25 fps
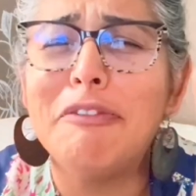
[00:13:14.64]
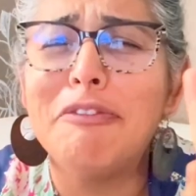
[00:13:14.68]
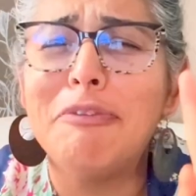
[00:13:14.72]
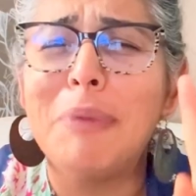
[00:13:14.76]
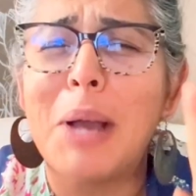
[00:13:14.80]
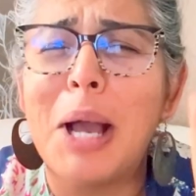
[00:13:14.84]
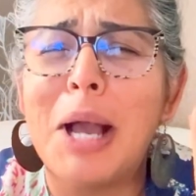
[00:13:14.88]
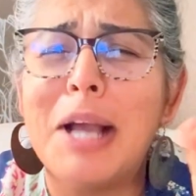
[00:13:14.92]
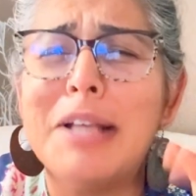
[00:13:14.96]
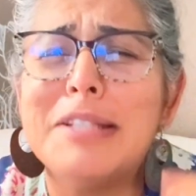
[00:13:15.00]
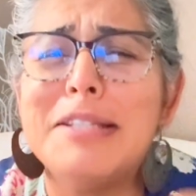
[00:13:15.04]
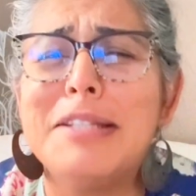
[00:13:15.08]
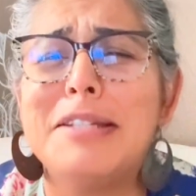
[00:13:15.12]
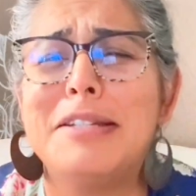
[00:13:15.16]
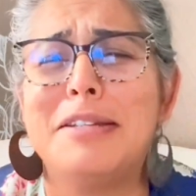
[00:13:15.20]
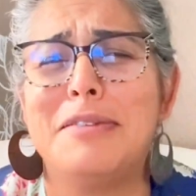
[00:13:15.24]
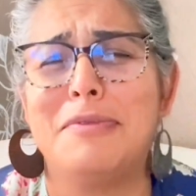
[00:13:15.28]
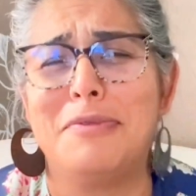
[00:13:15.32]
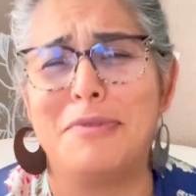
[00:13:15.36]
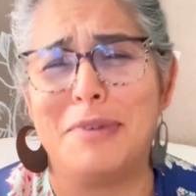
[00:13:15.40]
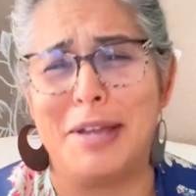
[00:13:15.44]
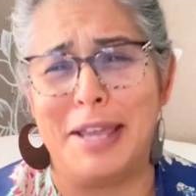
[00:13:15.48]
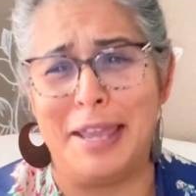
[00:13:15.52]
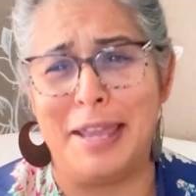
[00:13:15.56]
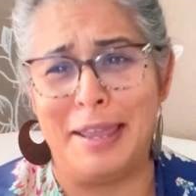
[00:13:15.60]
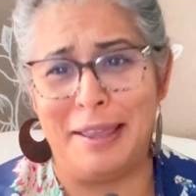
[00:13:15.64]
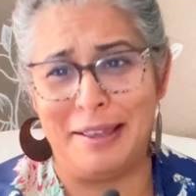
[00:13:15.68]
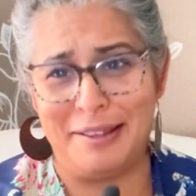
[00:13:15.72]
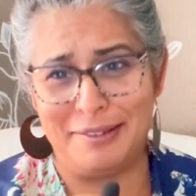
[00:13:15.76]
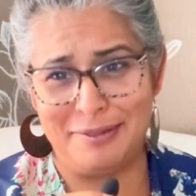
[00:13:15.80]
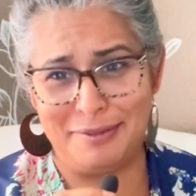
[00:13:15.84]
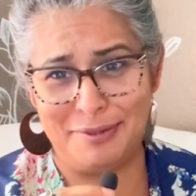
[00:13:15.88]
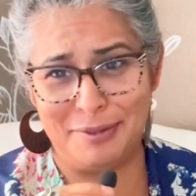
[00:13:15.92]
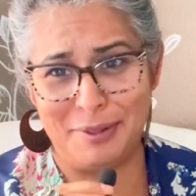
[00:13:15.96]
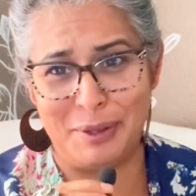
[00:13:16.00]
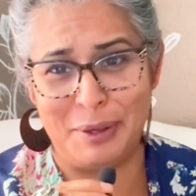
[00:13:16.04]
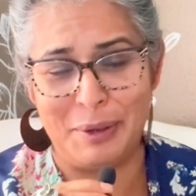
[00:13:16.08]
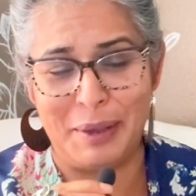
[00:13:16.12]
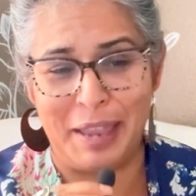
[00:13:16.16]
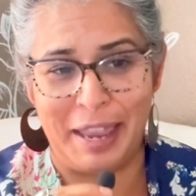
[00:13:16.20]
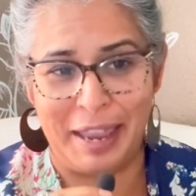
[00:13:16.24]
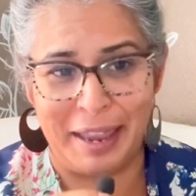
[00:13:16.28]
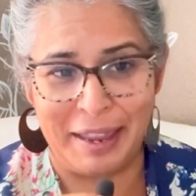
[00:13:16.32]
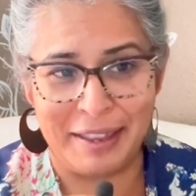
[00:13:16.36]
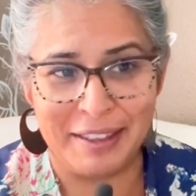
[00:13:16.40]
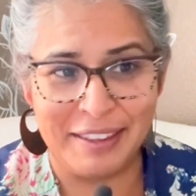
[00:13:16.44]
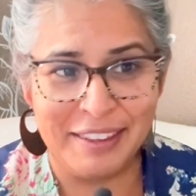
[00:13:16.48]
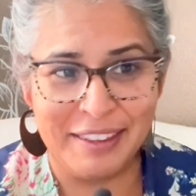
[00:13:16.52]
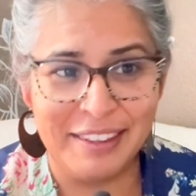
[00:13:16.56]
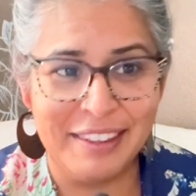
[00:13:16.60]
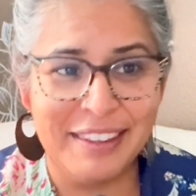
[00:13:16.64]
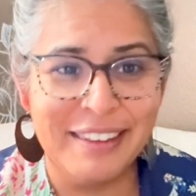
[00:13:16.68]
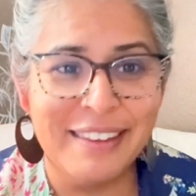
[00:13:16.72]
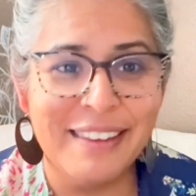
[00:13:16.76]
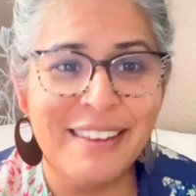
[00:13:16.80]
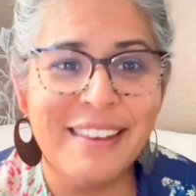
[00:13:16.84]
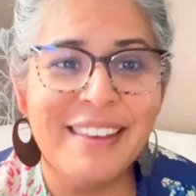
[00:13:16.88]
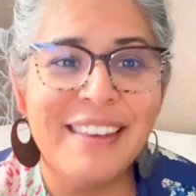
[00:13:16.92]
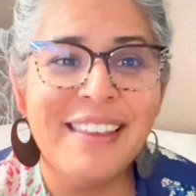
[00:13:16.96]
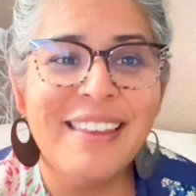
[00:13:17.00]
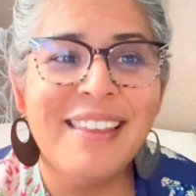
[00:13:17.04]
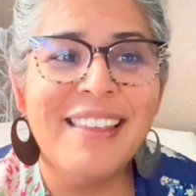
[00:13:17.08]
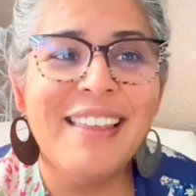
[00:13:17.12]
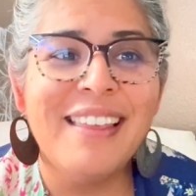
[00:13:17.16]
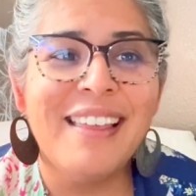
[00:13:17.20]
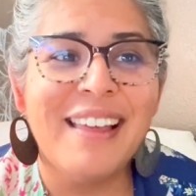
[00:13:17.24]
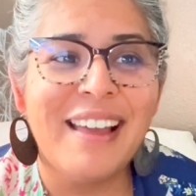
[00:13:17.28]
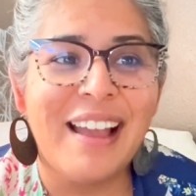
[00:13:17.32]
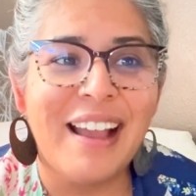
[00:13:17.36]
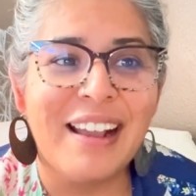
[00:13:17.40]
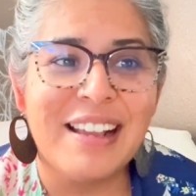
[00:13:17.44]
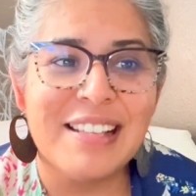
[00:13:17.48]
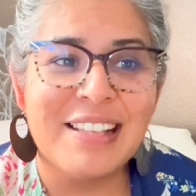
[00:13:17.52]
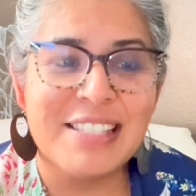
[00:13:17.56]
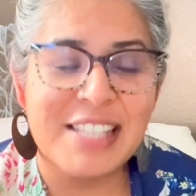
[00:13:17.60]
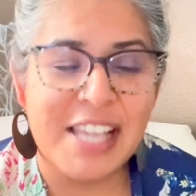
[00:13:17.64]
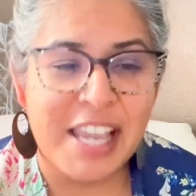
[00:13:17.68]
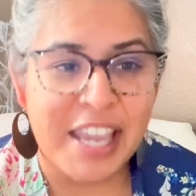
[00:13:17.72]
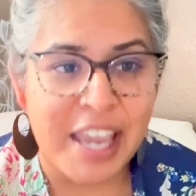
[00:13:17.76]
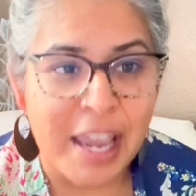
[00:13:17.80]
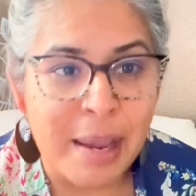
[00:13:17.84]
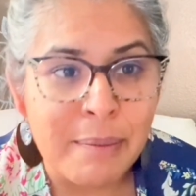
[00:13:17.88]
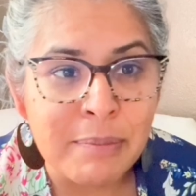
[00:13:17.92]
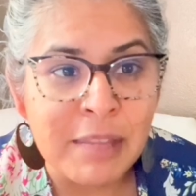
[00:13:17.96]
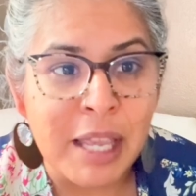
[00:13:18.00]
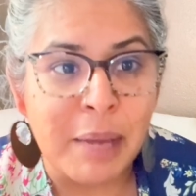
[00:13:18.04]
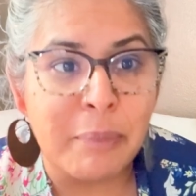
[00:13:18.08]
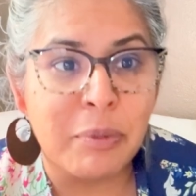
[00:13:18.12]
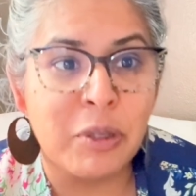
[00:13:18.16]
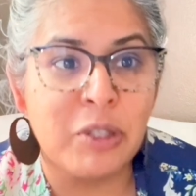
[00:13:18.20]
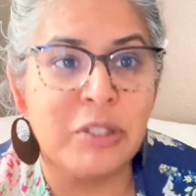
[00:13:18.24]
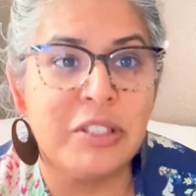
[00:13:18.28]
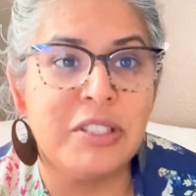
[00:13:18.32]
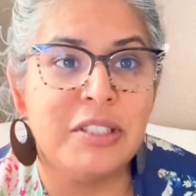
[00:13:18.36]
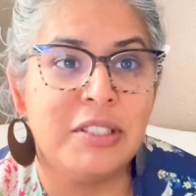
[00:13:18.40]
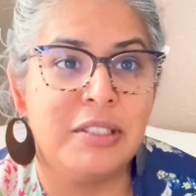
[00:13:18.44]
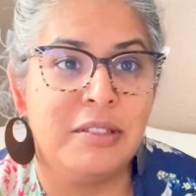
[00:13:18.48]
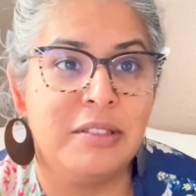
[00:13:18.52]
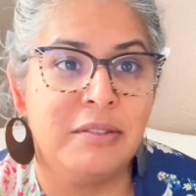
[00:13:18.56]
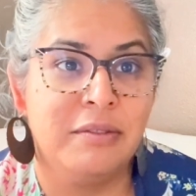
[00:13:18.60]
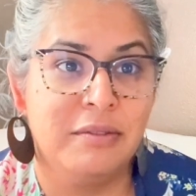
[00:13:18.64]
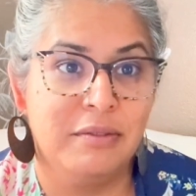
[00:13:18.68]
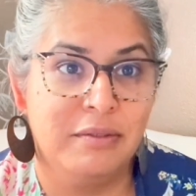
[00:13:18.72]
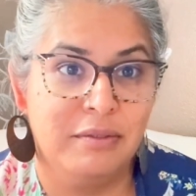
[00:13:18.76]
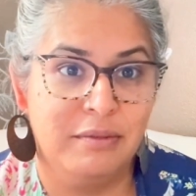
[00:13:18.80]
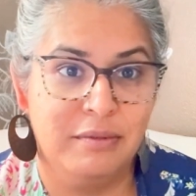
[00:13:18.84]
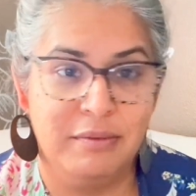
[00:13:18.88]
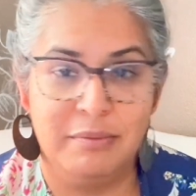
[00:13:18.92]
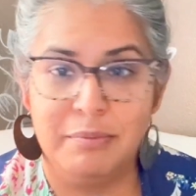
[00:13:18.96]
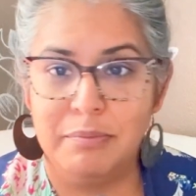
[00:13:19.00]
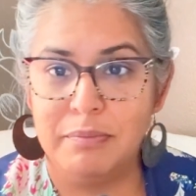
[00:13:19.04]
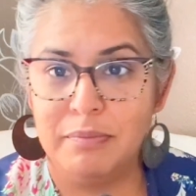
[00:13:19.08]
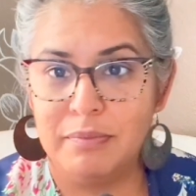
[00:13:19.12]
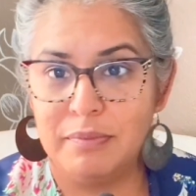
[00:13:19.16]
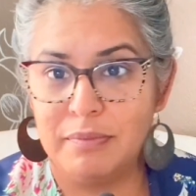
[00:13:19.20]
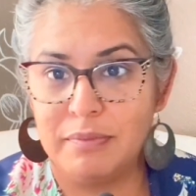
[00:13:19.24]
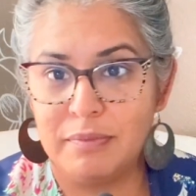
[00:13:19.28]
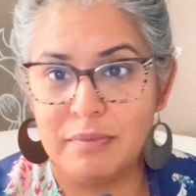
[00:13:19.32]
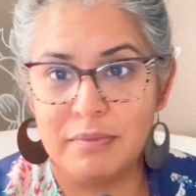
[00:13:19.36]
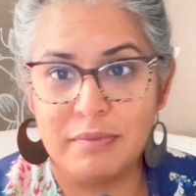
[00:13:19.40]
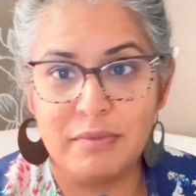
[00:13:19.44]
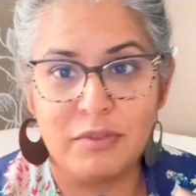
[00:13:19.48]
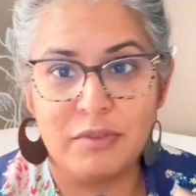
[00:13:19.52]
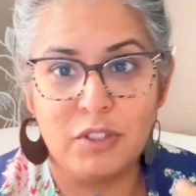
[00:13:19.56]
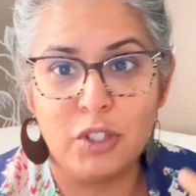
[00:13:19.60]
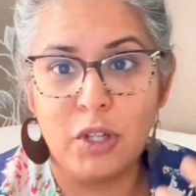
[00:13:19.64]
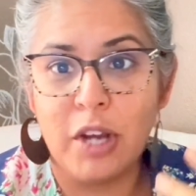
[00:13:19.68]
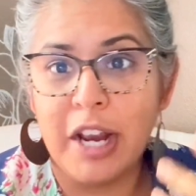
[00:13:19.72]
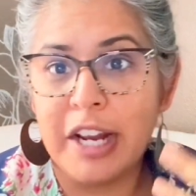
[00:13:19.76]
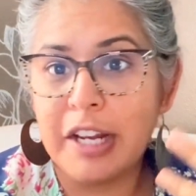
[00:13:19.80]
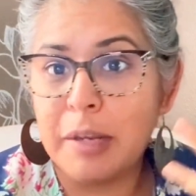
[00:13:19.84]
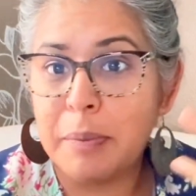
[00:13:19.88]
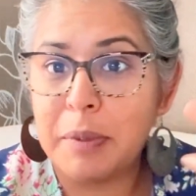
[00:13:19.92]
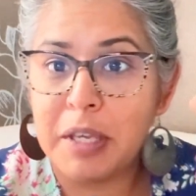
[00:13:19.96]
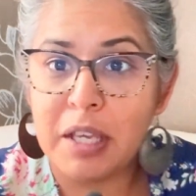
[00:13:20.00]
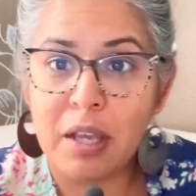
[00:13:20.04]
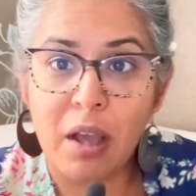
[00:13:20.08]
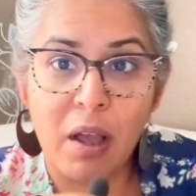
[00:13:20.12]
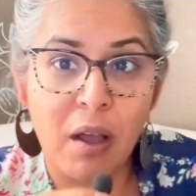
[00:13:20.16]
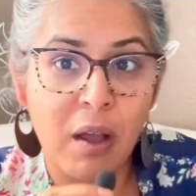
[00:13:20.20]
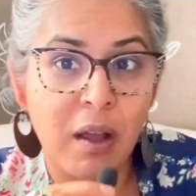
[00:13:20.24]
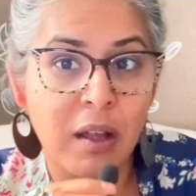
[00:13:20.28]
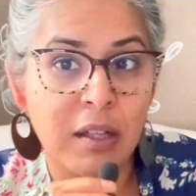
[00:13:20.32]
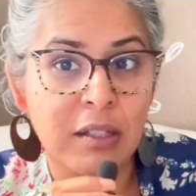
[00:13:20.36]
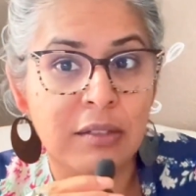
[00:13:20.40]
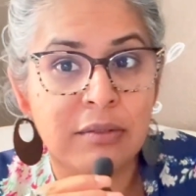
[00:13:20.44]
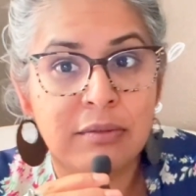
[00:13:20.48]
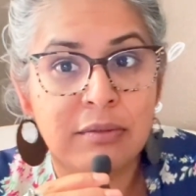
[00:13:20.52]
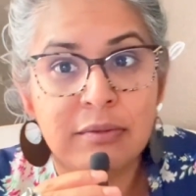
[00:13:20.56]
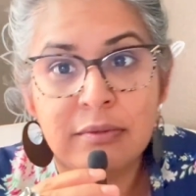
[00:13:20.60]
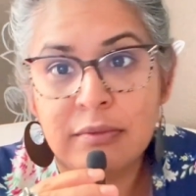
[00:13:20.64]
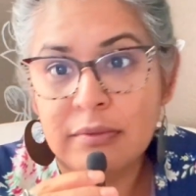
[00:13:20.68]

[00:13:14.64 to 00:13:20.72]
positive way, okay, because I am that person trying to be all